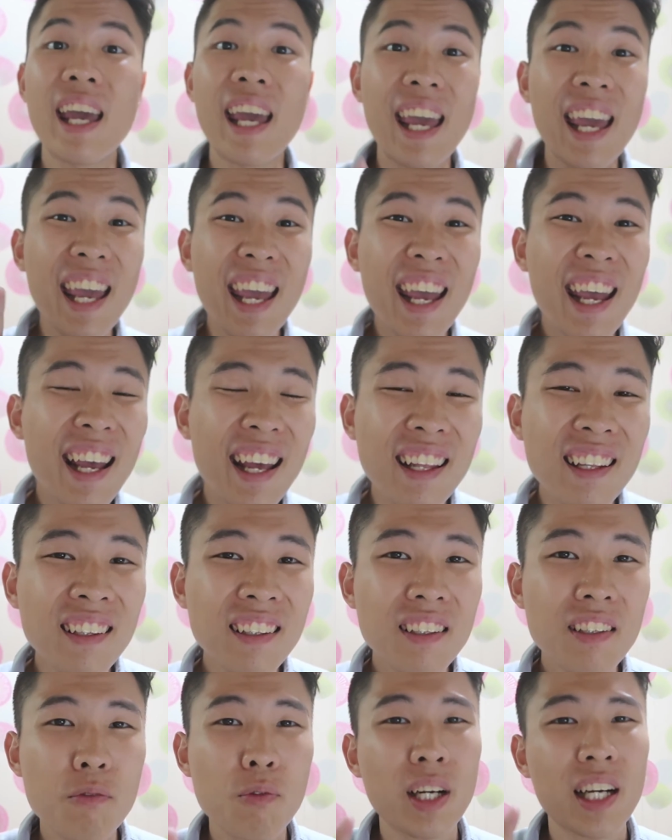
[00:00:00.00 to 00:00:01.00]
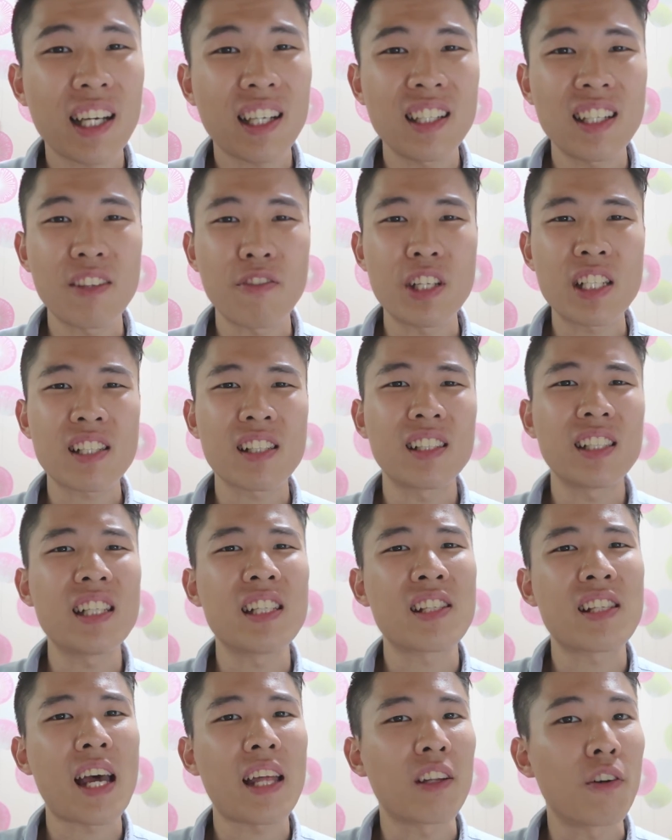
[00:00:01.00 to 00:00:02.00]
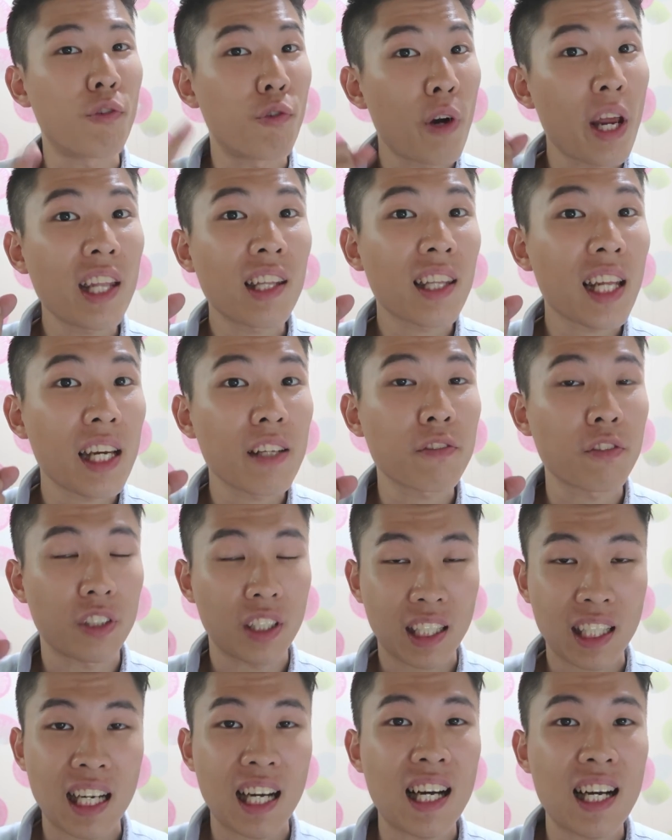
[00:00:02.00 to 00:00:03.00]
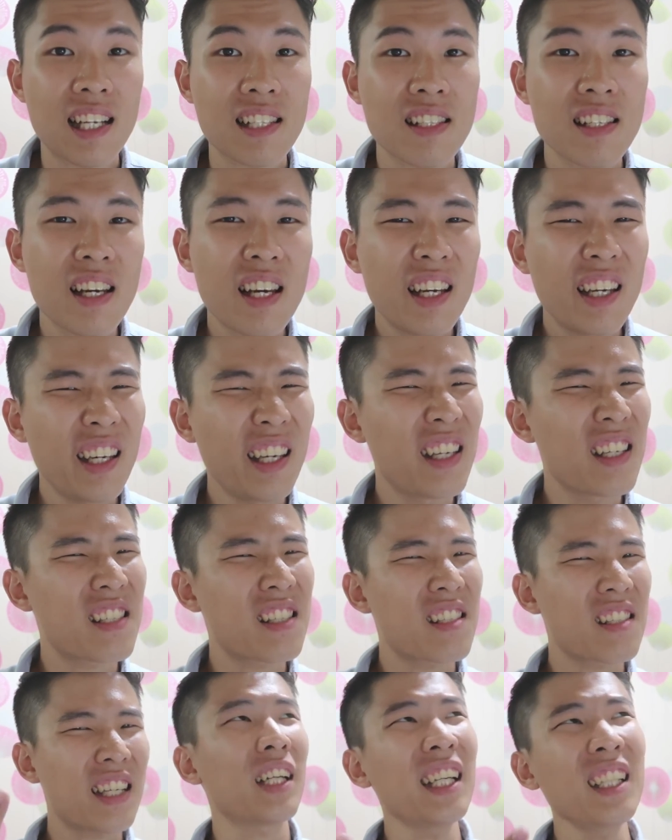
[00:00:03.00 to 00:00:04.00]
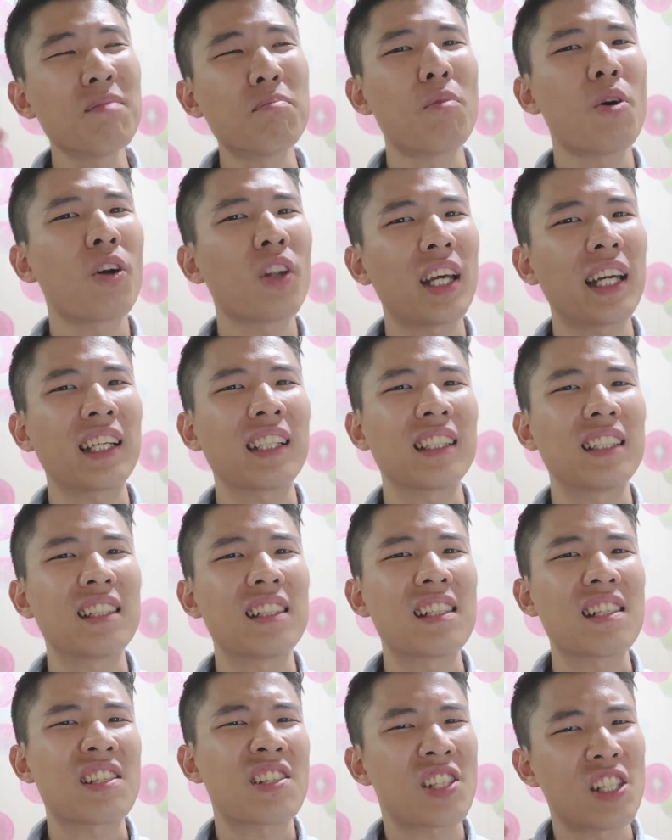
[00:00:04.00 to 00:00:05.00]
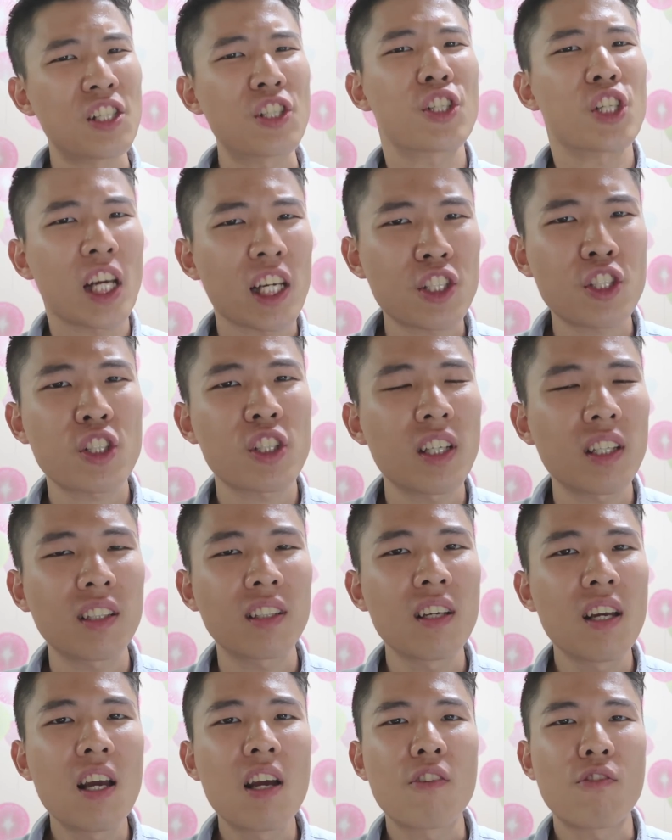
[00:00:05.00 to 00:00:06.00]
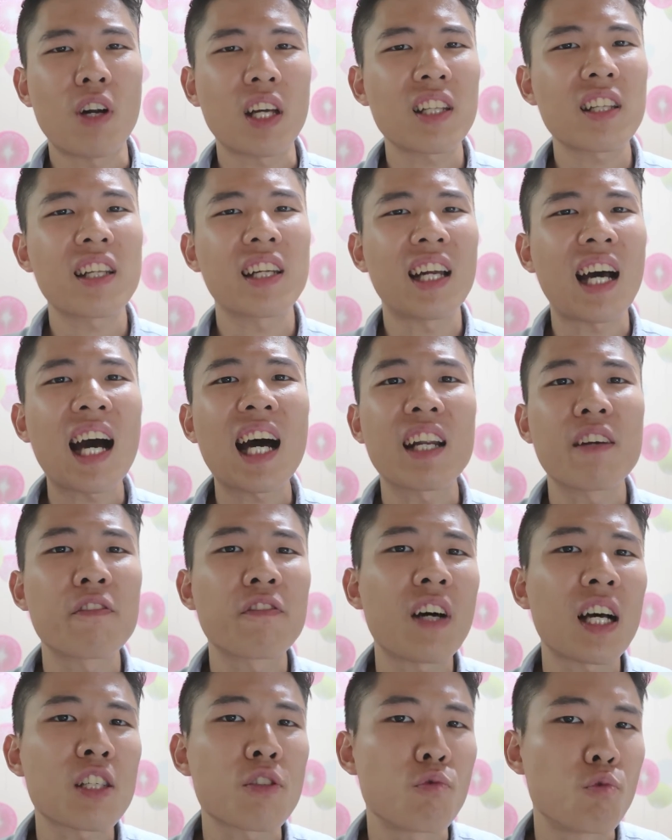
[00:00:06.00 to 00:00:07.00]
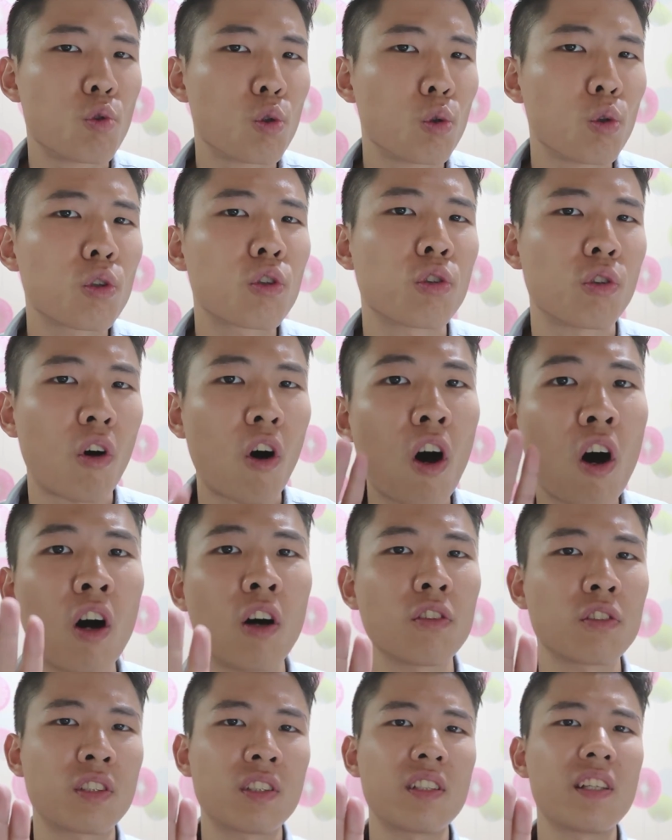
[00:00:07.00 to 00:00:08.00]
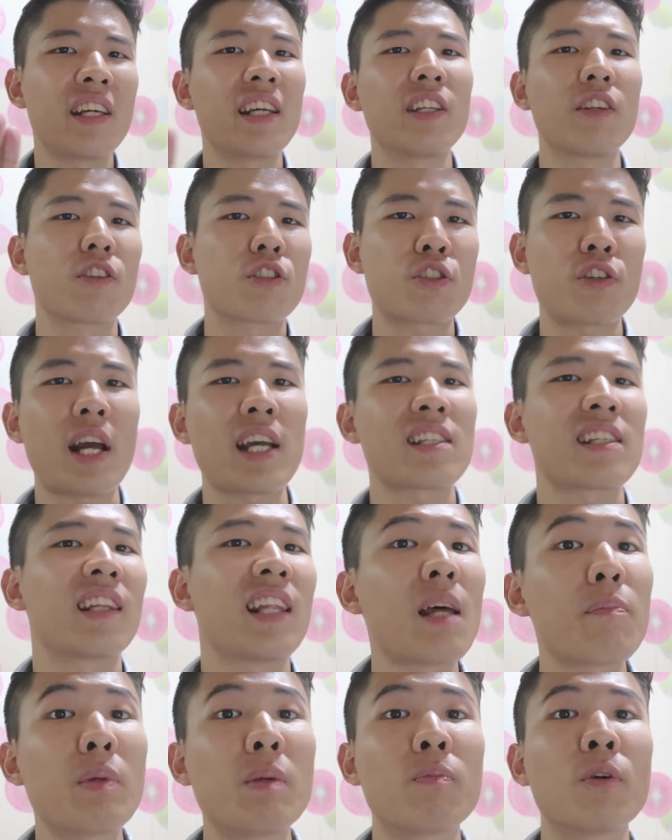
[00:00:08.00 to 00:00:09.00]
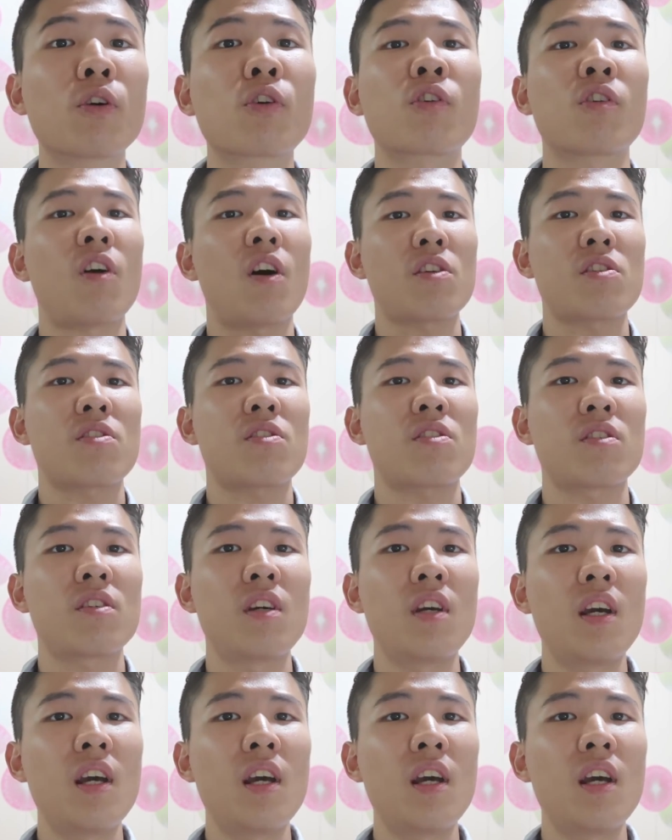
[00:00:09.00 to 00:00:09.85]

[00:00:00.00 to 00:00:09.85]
And what I heard recently is that the red light for the cars is kind of more like a suggestion rather than a hard and fast rule to halt in your tracks and let people cross.